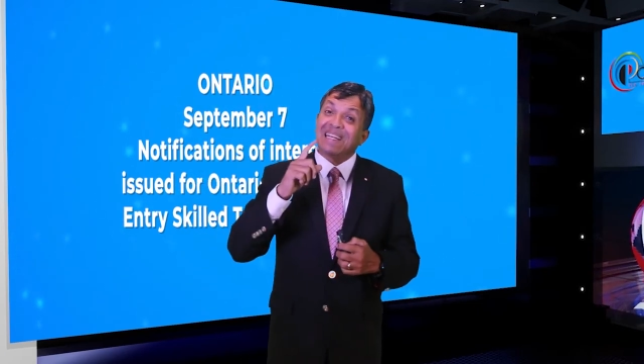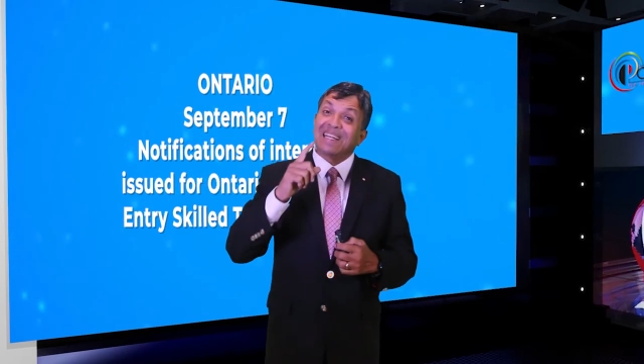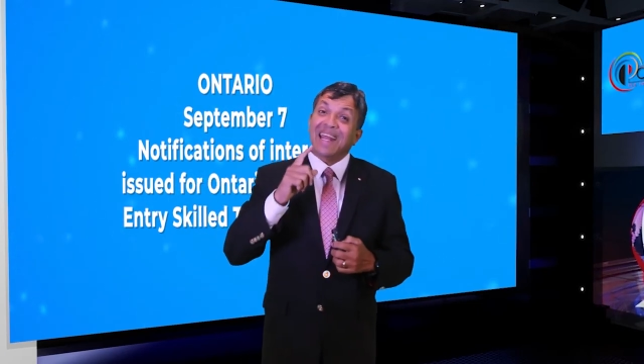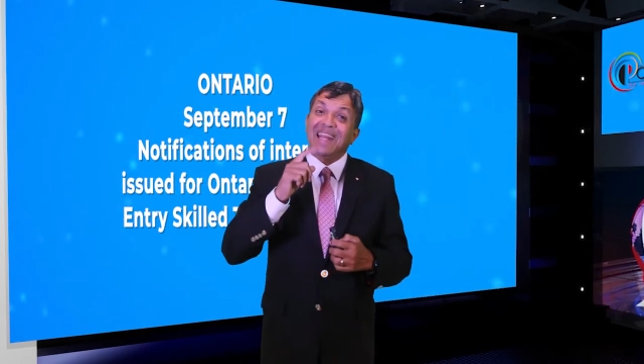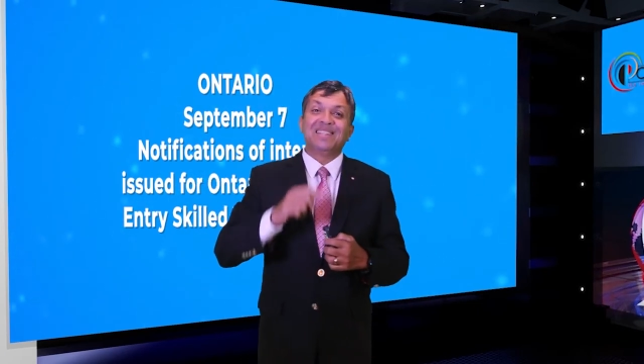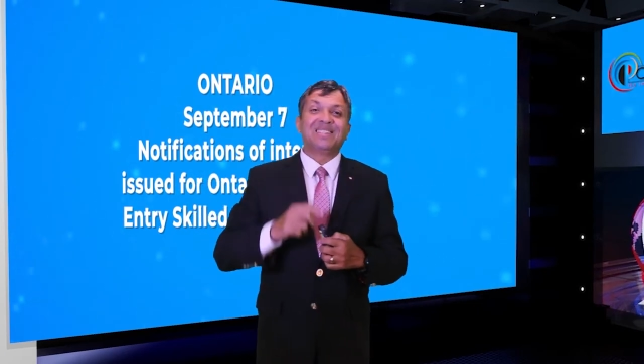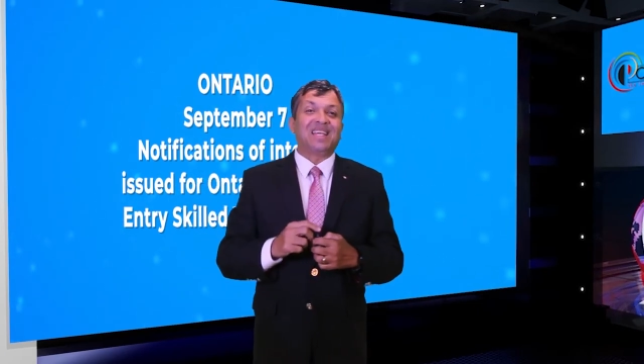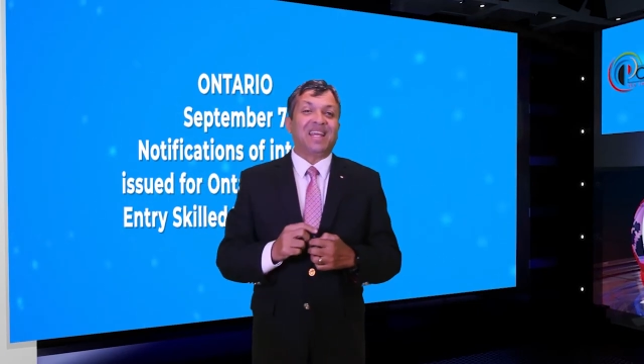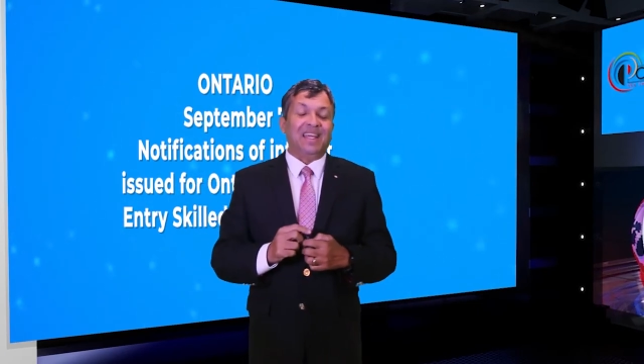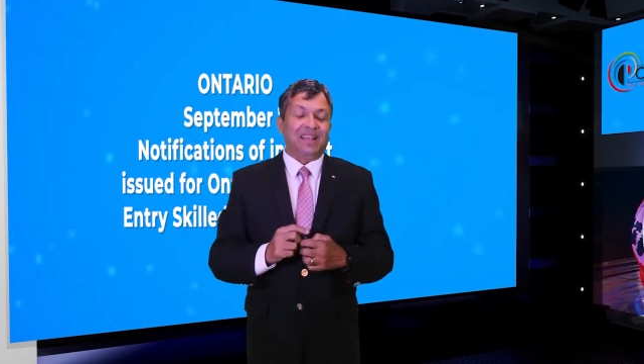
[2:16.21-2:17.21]
Trade
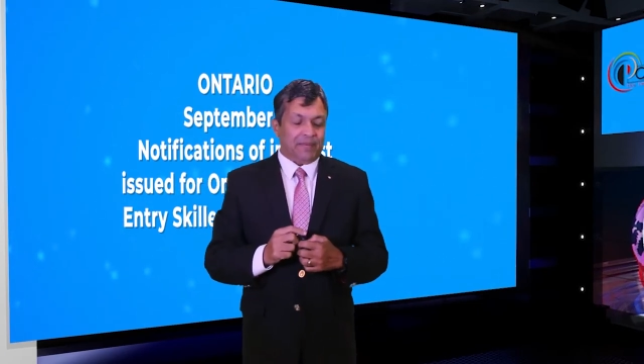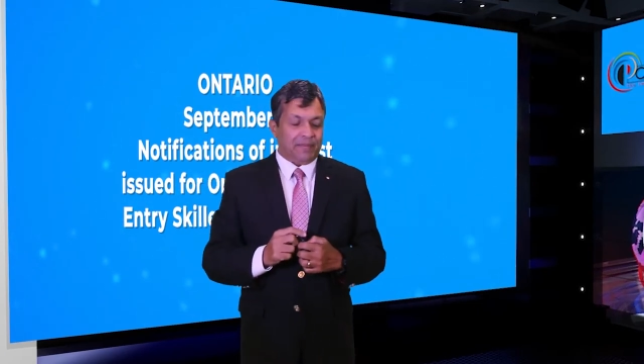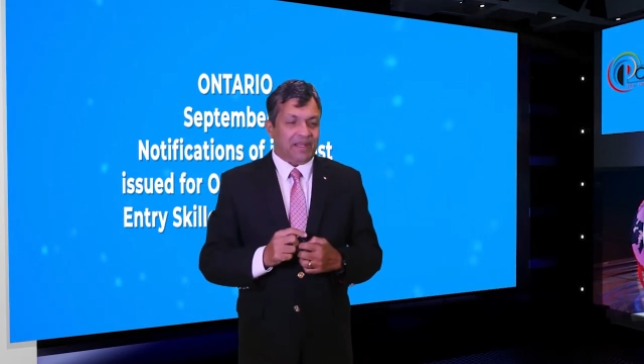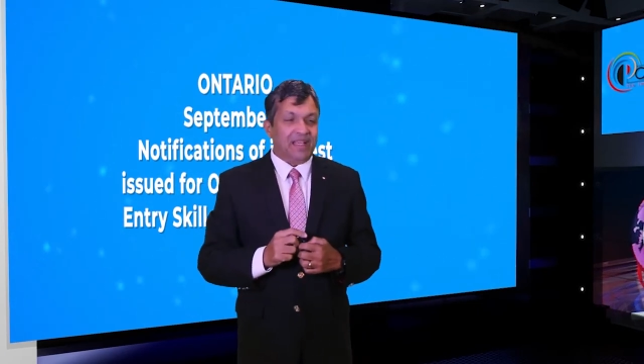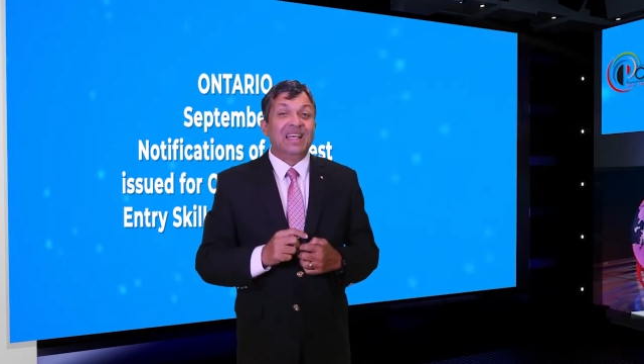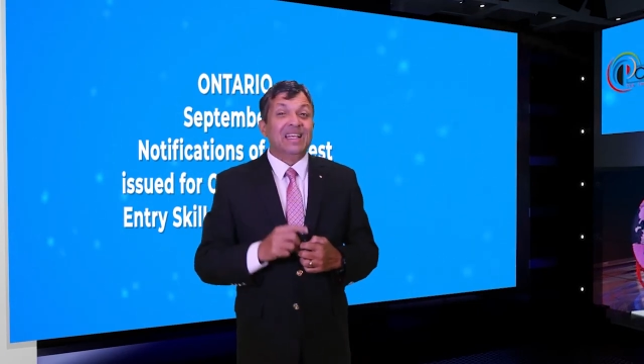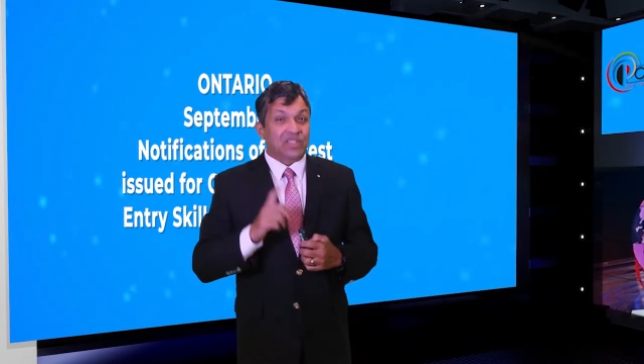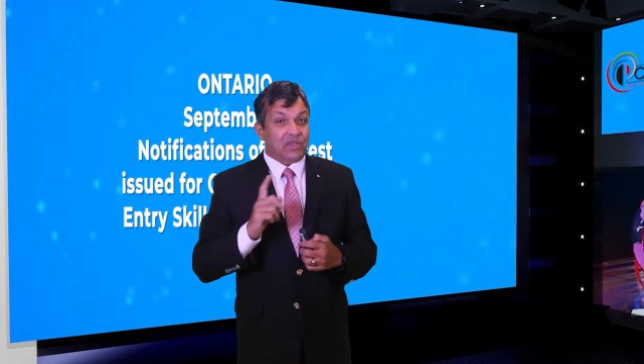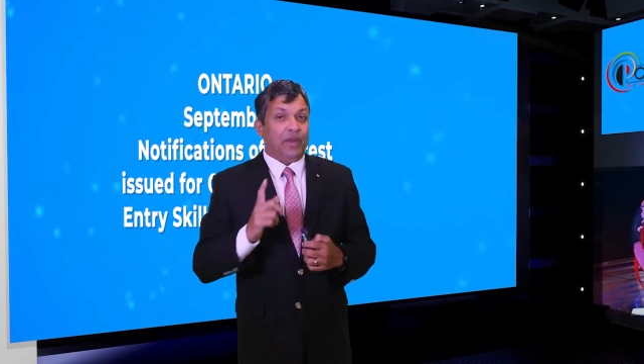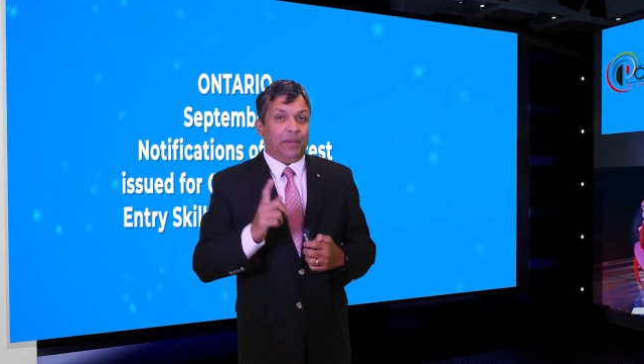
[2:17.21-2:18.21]
um,
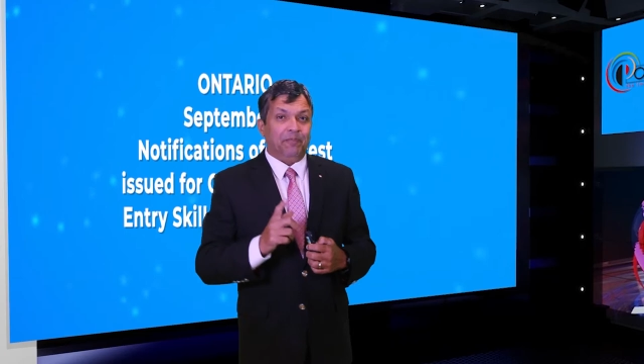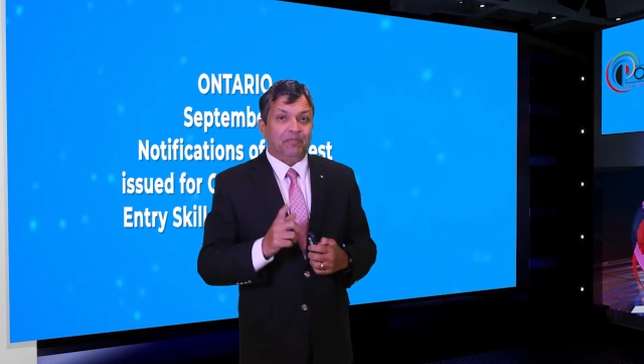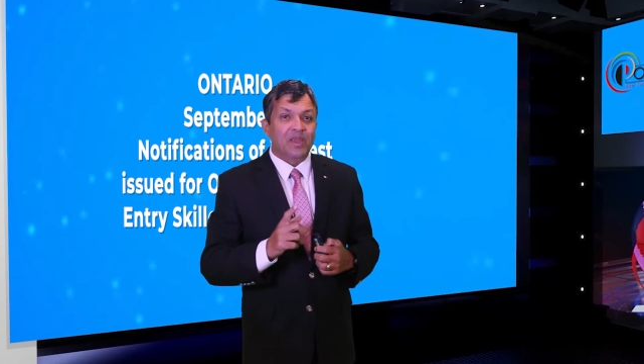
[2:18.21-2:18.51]
Stream.